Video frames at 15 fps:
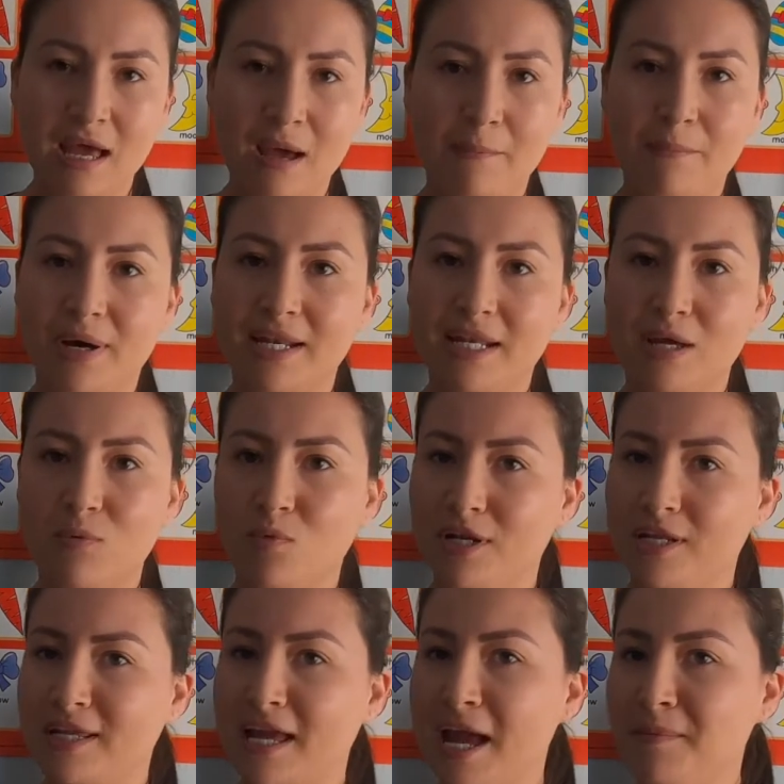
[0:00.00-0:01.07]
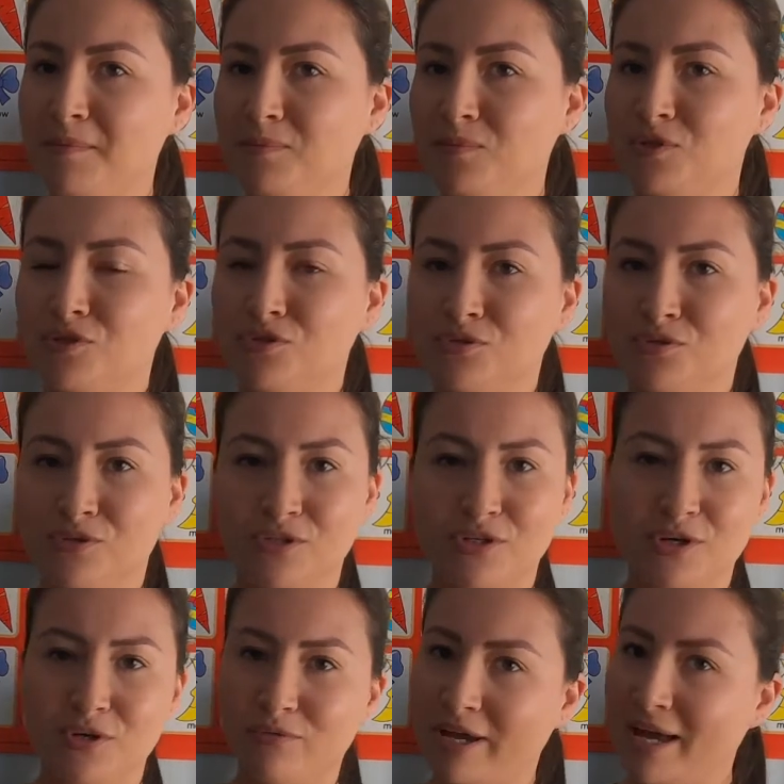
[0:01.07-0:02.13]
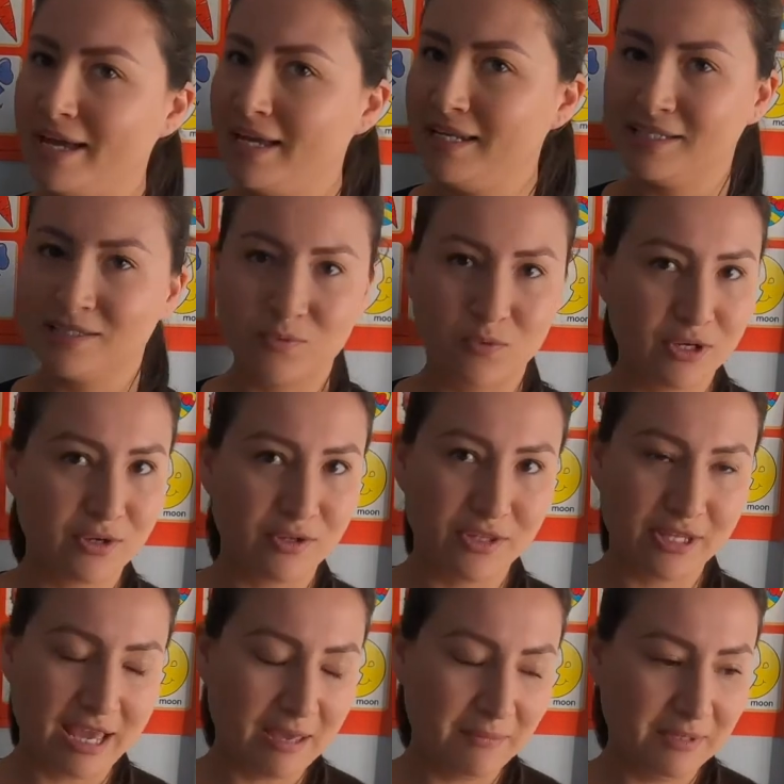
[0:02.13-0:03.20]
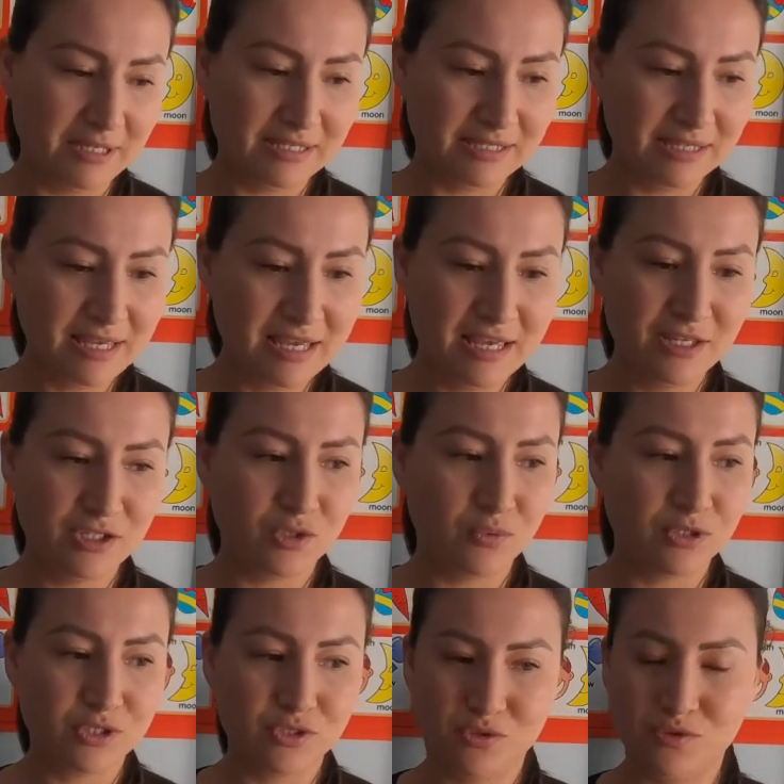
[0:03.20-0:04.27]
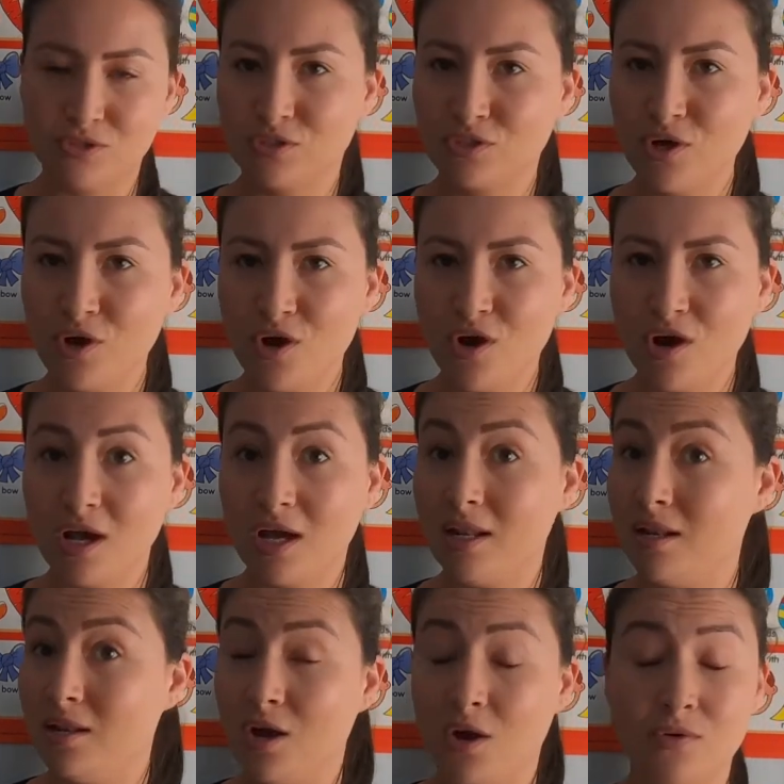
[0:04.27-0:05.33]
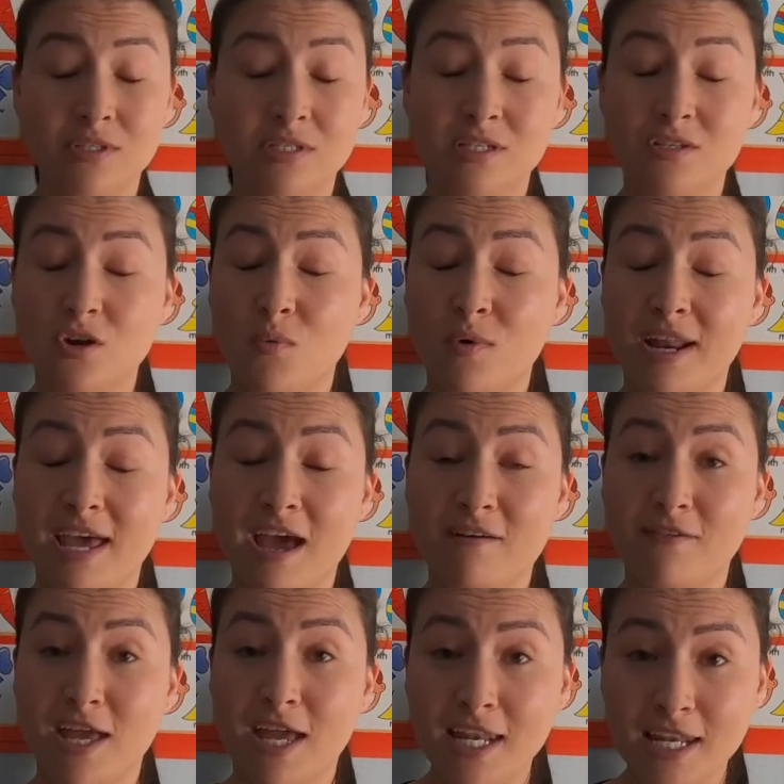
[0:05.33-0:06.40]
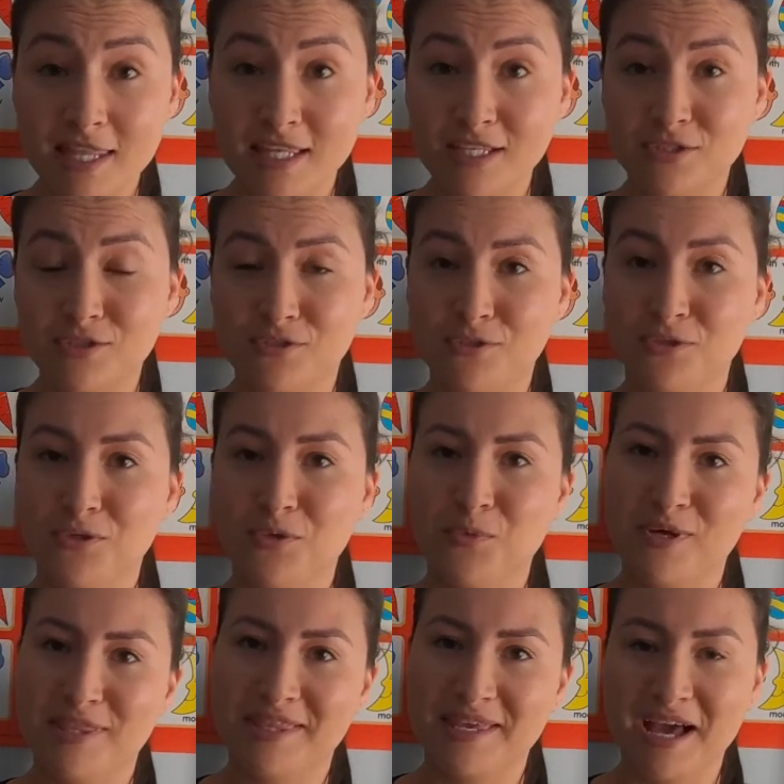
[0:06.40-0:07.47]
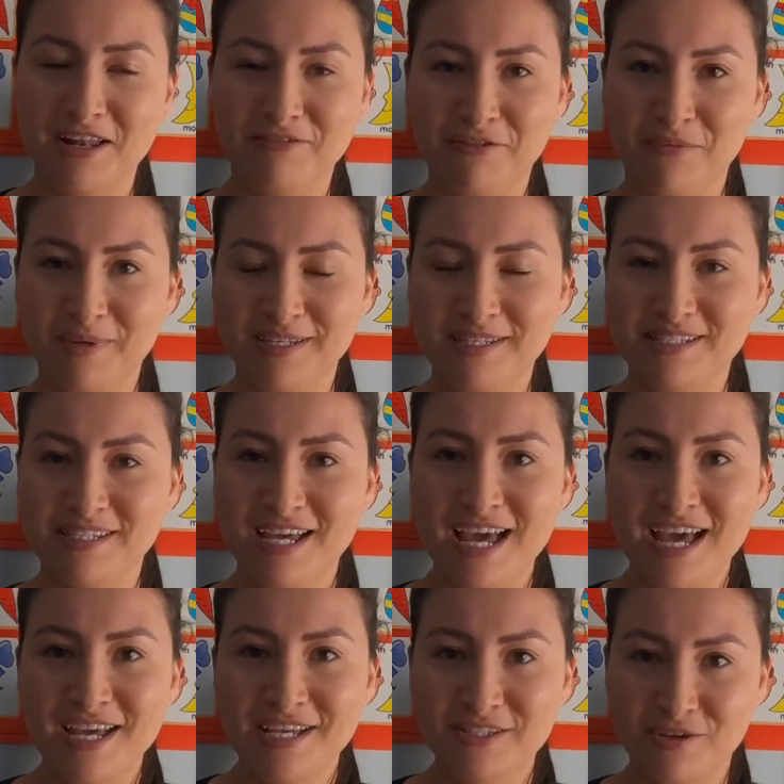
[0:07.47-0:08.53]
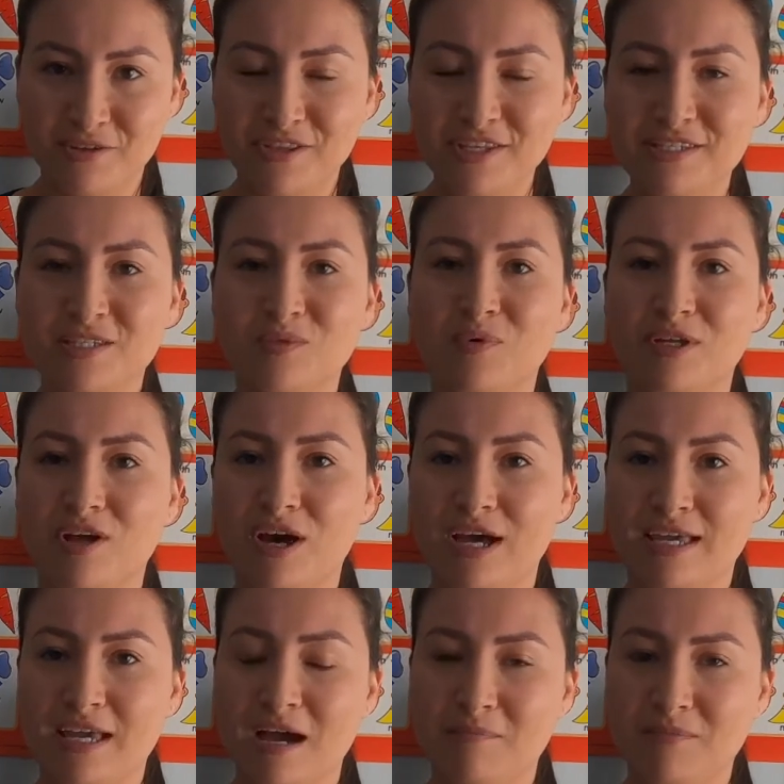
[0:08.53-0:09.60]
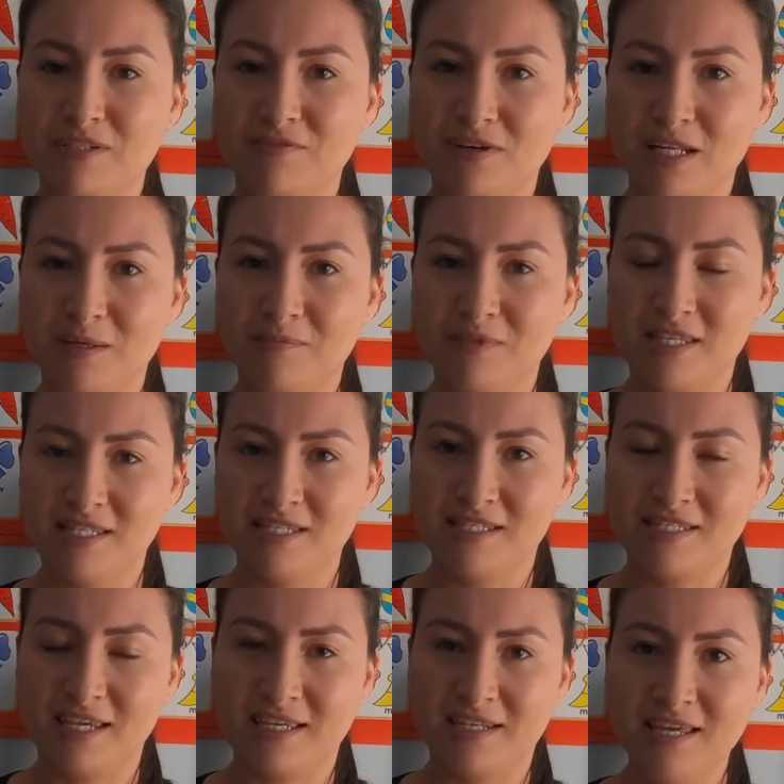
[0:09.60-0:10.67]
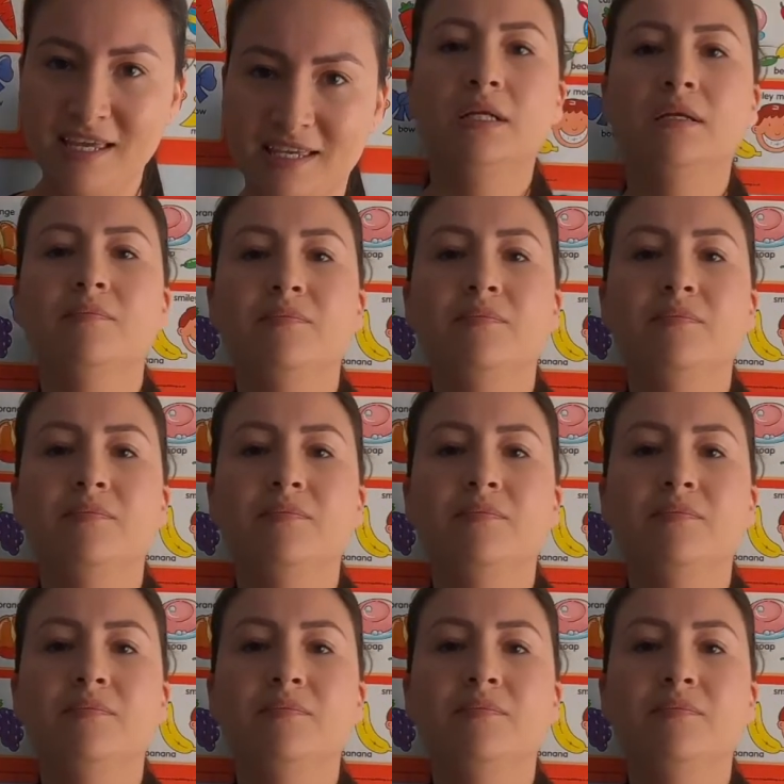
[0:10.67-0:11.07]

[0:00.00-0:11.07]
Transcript: but when it came to, you know, hey, let's work on the ABC, do you want to do the song? And no, did not want to have anything to do with the alphabet. So this is when I developed this technique.